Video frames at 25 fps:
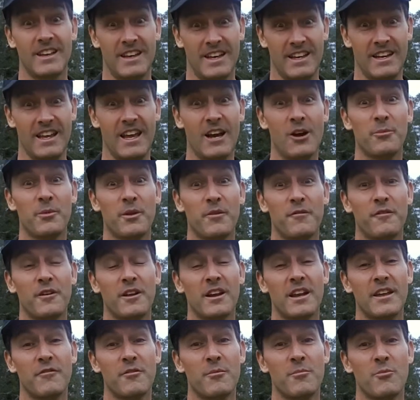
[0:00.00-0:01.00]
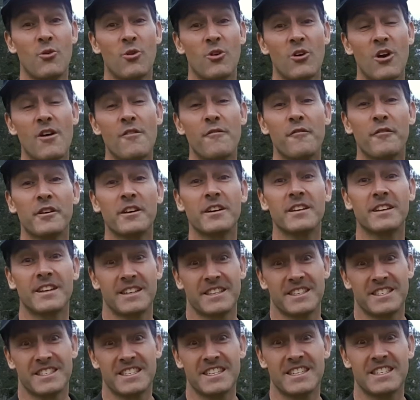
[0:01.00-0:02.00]
And to help you feel even more confident,
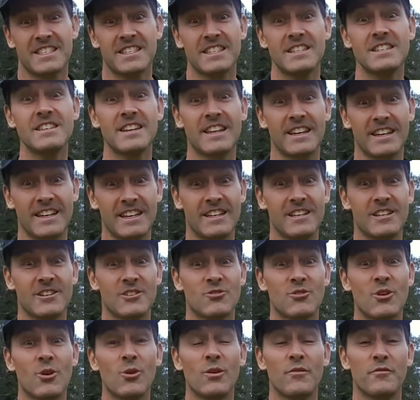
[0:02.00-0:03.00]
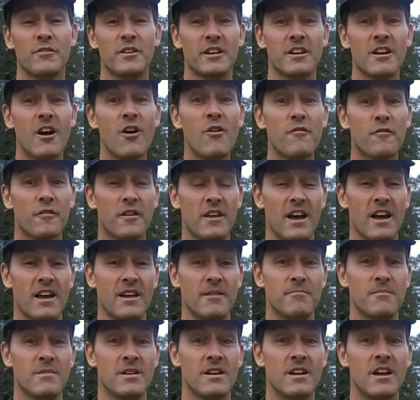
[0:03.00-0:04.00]
consistent, and in control of your golf
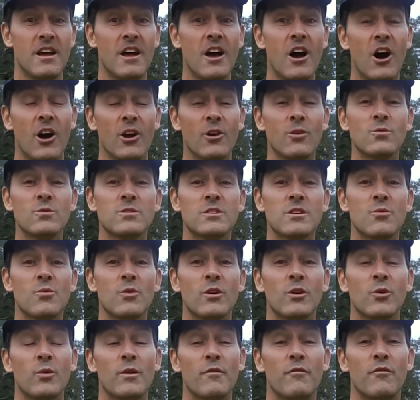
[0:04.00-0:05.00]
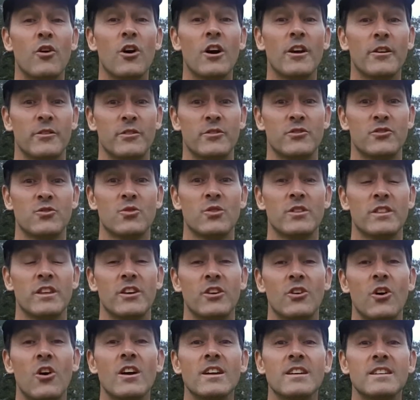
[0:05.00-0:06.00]
game, I also want to invite you to join the
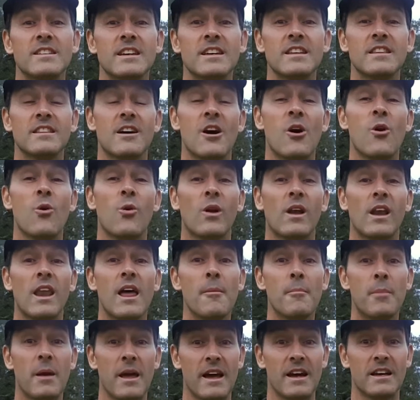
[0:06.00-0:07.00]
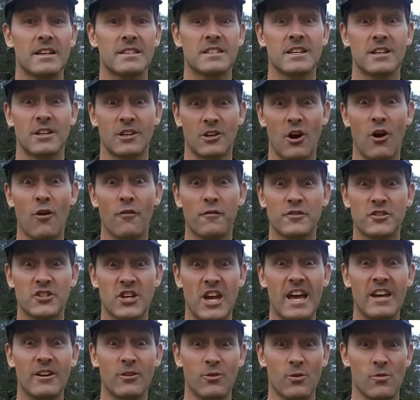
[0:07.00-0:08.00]
nineteenth Hole Clubhouse and Golf
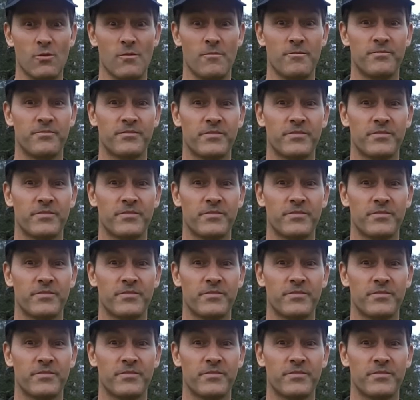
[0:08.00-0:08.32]
Channel.